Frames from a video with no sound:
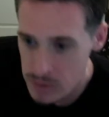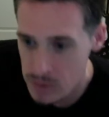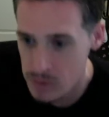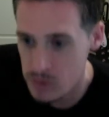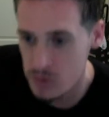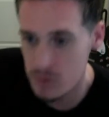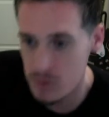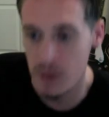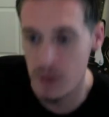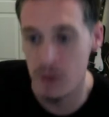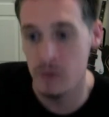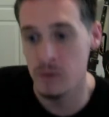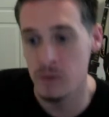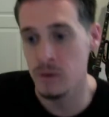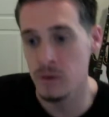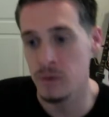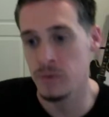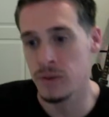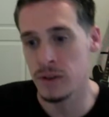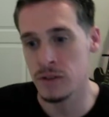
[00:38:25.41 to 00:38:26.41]
So I don't
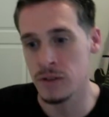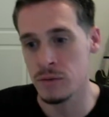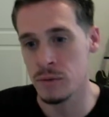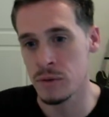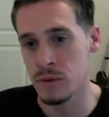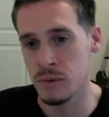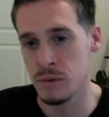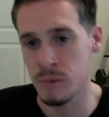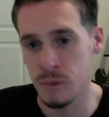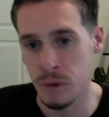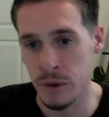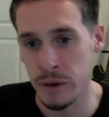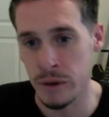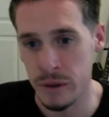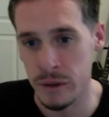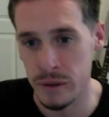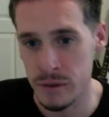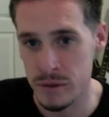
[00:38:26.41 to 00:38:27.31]
know if that's what you like.